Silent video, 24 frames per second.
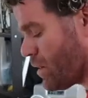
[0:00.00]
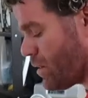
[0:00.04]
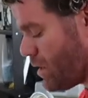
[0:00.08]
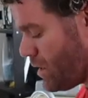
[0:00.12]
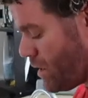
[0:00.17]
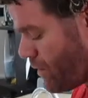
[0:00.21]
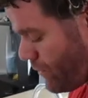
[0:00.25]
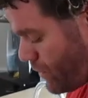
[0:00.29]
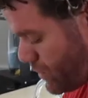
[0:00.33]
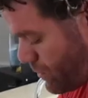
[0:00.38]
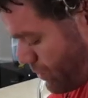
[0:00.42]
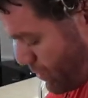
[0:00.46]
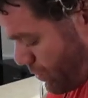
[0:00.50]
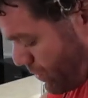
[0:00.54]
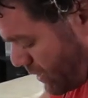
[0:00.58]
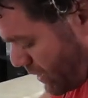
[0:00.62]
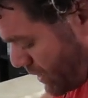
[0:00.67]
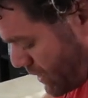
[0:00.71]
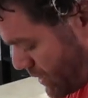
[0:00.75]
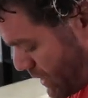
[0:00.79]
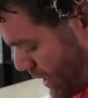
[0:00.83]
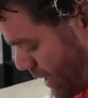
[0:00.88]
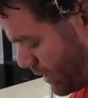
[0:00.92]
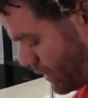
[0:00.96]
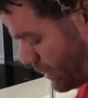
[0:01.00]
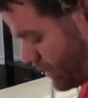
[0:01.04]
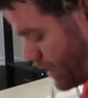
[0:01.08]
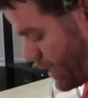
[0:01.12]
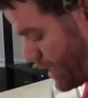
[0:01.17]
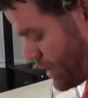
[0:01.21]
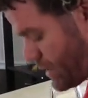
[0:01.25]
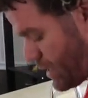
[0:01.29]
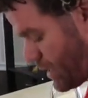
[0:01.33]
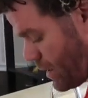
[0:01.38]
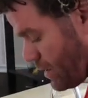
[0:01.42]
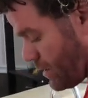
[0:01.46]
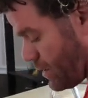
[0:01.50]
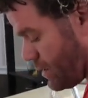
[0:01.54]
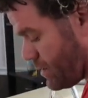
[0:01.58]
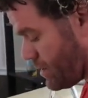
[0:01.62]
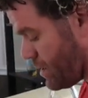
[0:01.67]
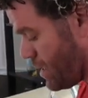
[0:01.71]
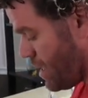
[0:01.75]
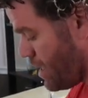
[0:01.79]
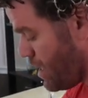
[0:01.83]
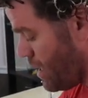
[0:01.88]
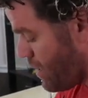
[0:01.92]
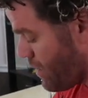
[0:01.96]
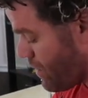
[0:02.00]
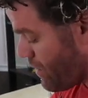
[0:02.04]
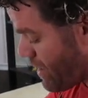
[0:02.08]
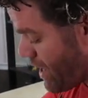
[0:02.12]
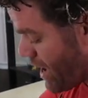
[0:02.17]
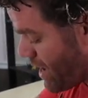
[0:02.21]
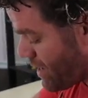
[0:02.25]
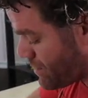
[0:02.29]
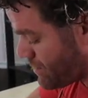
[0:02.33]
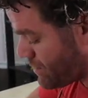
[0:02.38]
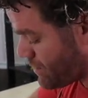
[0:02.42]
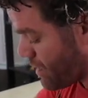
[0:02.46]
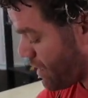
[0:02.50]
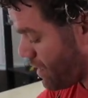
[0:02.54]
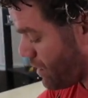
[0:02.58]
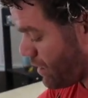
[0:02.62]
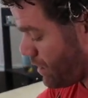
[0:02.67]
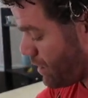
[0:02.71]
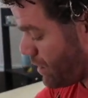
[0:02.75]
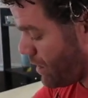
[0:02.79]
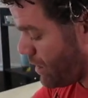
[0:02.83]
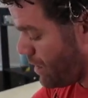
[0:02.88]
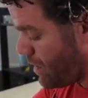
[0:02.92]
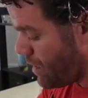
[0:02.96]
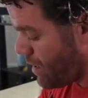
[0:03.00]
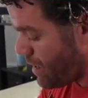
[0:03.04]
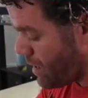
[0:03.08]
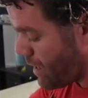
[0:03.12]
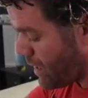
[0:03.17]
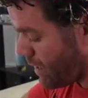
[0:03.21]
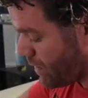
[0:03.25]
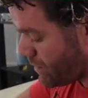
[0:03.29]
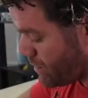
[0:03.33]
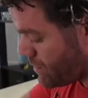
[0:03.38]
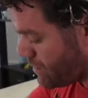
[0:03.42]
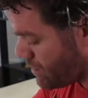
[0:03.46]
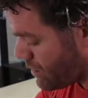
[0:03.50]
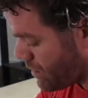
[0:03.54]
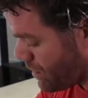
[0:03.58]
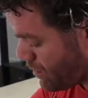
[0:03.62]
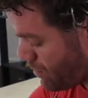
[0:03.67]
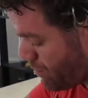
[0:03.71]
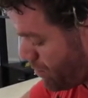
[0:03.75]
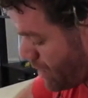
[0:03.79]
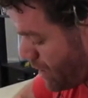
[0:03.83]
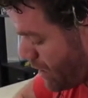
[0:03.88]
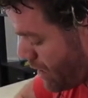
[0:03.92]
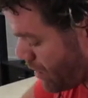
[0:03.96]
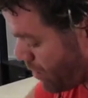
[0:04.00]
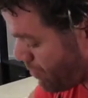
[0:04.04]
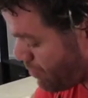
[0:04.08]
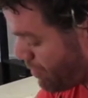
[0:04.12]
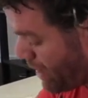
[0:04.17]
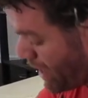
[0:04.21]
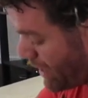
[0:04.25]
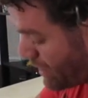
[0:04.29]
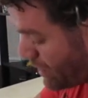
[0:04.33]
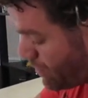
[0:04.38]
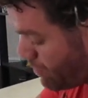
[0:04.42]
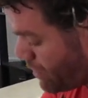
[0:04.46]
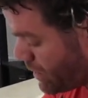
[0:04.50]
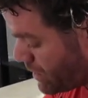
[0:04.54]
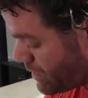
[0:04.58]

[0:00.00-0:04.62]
The difference between this salad and that salad is that salad had some bacon